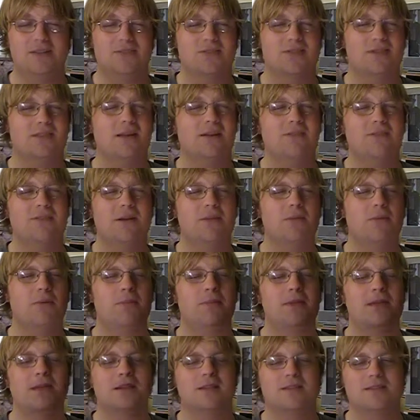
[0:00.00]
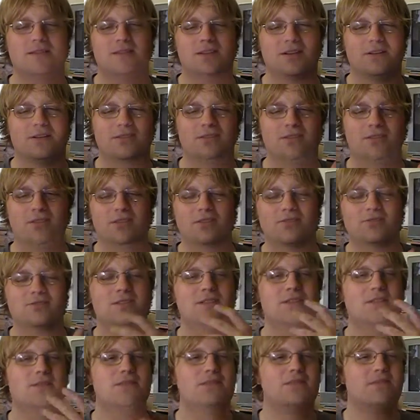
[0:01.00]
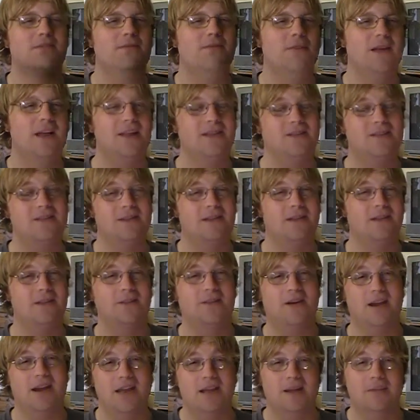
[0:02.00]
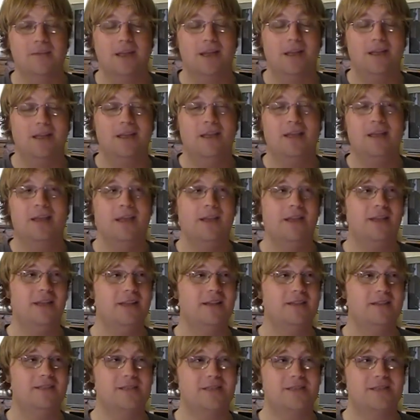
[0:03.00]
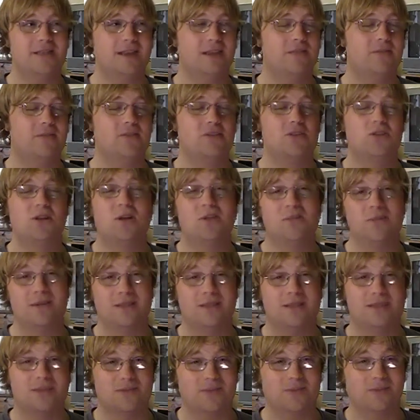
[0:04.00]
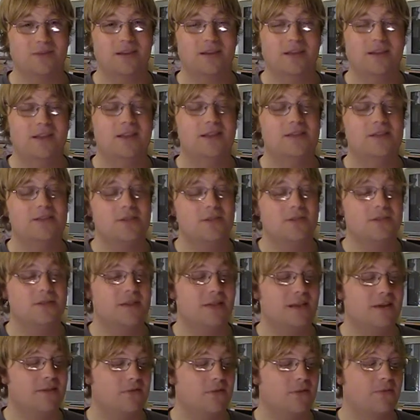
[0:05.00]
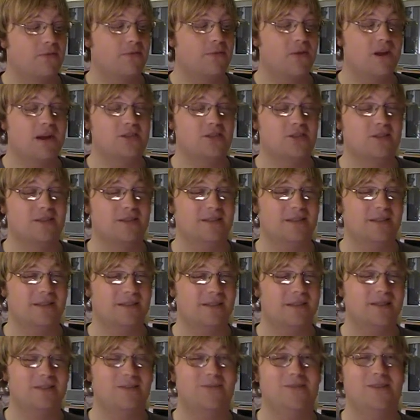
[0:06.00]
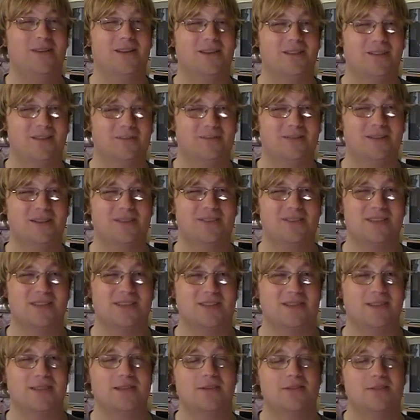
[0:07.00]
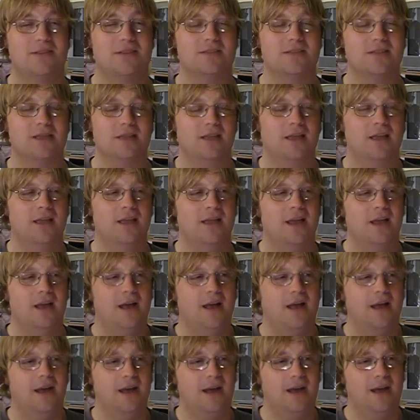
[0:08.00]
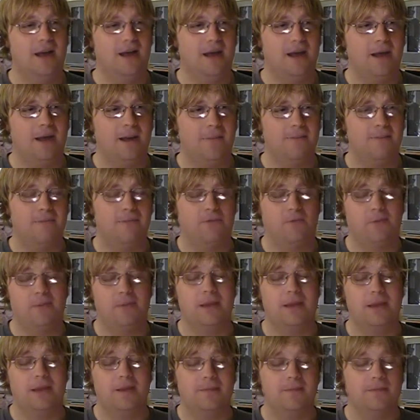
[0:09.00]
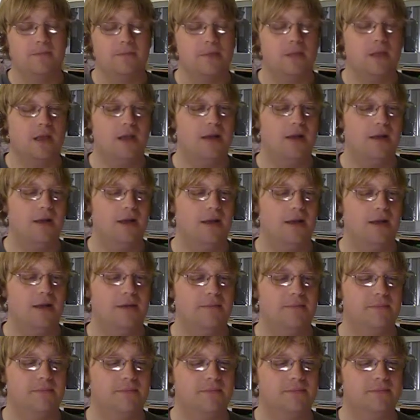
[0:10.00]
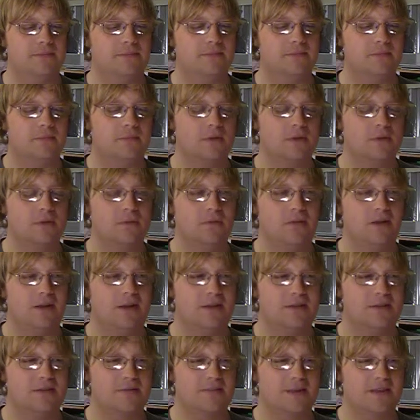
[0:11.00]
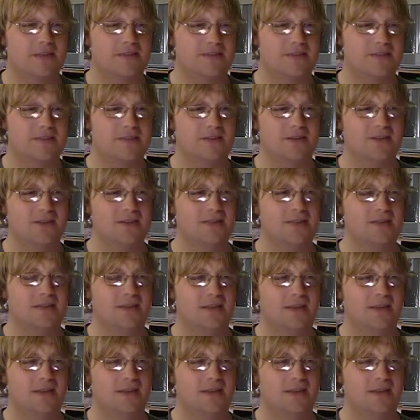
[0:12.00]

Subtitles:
Stuff that would be considered serious events in other anime is just kind of a joke in this one. So it's kind of refreshing that they don't take themselves that seriously. For me. What else about the series?